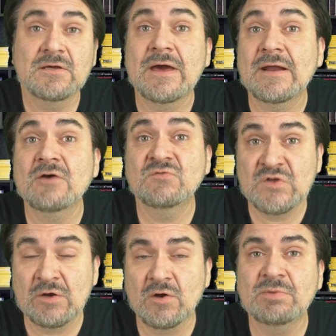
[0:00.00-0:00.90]
You got to have
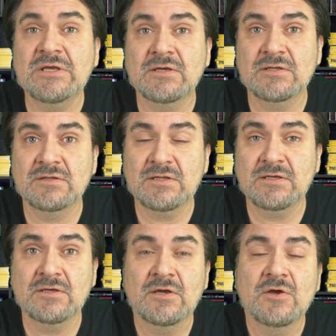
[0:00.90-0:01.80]
Tara in
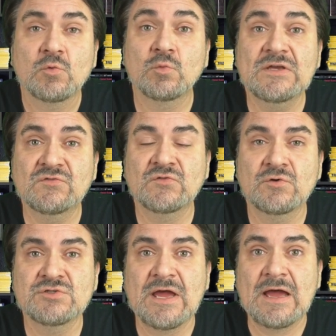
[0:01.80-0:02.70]
the
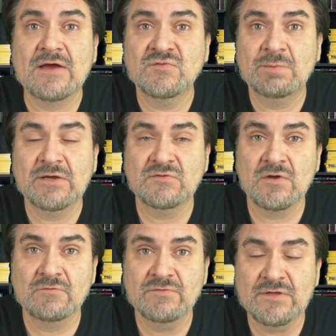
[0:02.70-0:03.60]
research
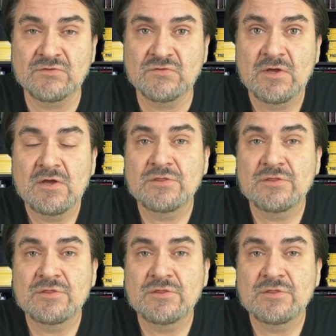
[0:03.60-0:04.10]
aspect of this.